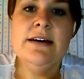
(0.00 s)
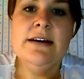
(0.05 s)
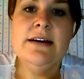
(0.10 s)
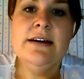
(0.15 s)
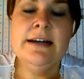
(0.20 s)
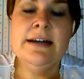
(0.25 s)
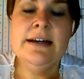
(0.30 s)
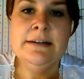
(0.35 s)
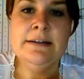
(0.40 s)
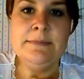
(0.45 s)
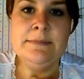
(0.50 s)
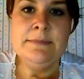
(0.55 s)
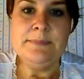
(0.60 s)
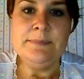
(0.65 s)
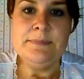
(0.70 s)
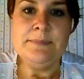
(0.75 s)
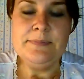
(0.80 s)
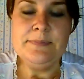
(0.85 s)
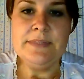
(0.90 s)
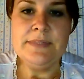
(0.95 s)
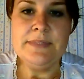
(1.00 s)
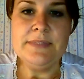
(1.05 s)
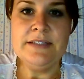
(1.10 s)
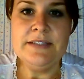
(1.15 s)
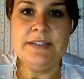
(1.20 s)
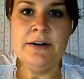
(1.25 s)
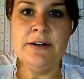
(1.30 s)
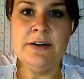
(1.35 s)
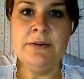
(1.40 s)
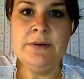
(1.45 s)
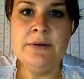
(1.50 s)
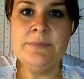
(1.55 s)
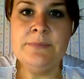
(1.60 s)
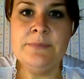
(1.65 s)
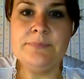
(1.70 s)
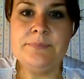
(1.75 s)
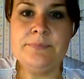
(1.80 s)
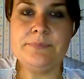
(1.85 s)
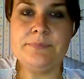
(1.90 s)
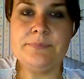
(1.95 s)
Um, so
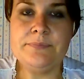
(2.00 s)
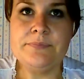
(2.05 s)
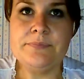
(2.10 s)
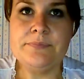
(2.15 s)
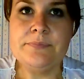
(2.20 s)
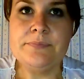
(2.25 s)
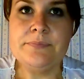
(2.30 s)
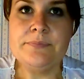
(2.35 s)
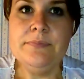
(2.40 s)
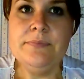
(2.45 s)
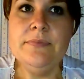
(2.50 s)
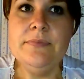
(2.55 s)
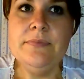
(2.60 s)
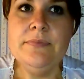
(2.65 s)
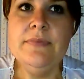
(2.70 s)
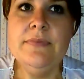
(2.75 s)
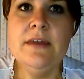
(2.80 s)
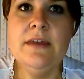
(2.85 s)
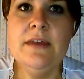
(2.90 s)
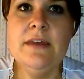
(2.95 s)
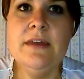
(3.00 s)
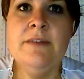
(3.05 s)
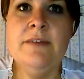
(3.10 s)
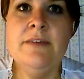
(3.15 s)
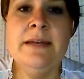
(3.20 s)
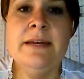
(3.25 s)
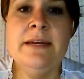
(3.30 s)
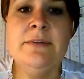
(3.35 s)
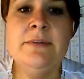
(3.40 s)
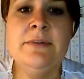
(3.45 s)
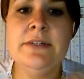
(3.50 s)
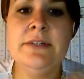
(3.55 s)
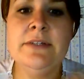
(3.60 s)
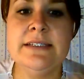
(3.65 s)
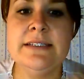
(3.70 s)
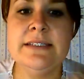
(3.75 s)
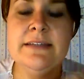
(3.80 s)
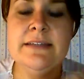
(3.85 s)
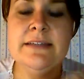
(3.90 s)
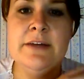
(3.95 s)
I've been able,
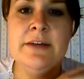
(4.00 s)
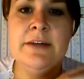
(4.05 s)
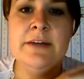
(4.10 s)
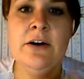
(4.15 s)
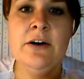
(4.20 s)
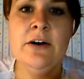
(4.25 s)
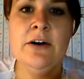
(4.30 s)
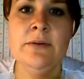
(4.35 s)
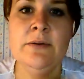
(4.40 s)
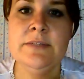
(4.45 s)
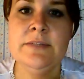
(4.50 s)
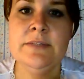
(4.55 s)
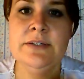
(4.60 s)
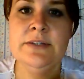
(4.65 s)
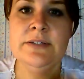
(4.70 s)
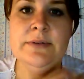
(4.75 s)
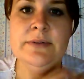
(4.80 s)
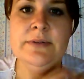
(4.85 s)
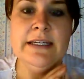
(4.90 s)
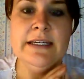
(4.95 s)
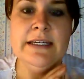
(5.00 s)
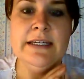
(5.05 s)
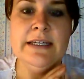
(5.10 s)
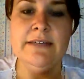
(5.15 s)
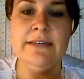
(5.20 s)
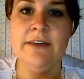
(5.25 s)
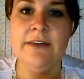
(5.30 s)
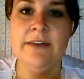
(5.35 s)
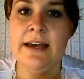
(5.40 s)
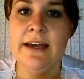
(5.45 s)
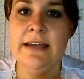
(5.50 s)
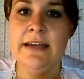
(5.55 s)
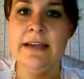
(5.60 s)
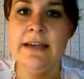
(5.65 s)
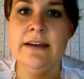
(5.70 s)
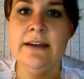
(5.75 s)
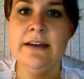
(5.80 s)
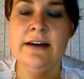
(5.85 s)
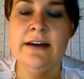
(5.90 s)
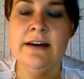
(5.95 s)
since I've been home, to eat
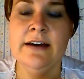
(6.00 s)
fine.